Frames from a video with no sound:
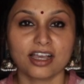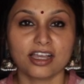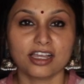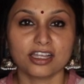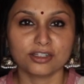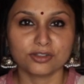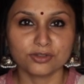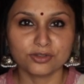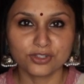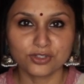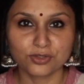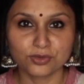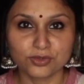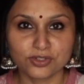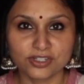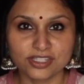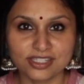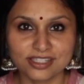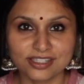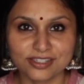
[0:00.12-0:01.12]
Hello
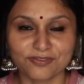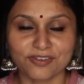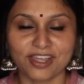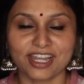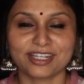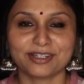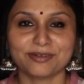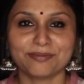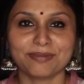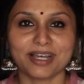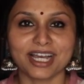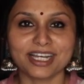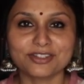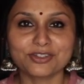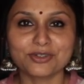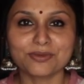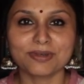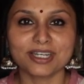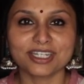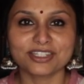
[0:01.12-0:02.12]
students, welcome back
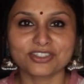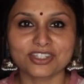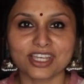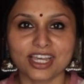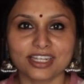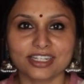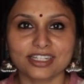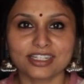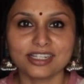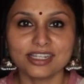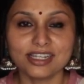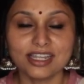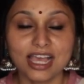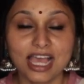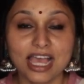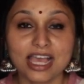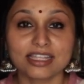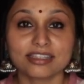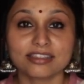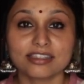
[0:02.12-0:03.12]
to my channel.
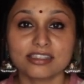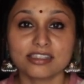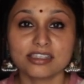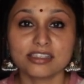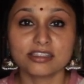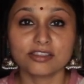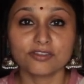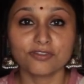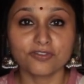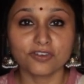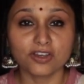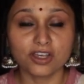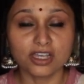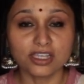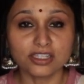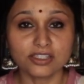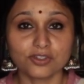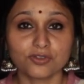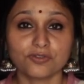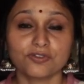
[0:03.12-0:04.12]
This is the
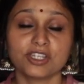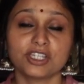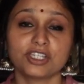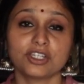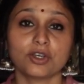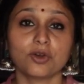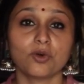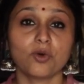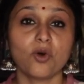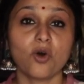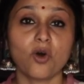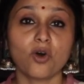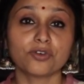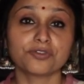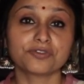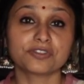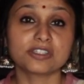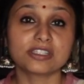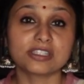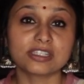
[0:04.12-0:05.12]
first video
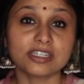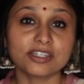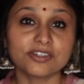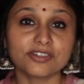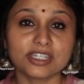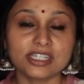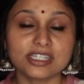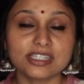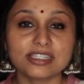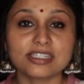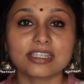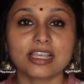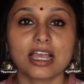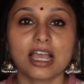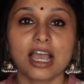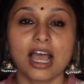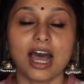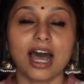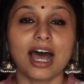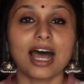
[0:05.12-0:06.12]
of the series
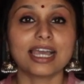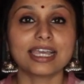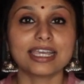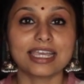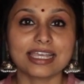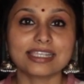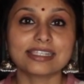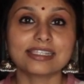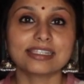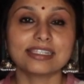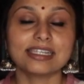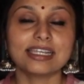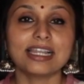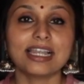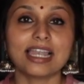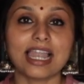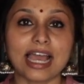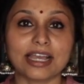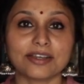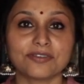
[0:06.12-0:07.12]
ISC
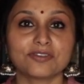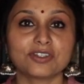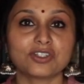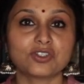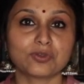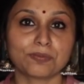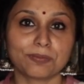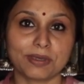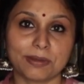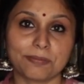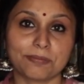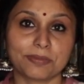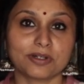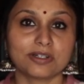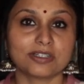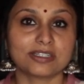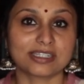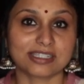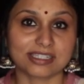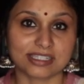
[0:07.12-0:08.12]
Language
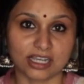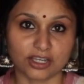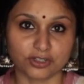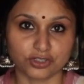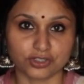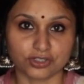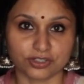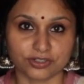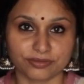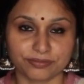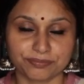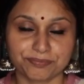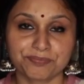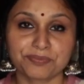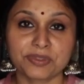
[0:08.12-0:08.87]
Paper Discussion.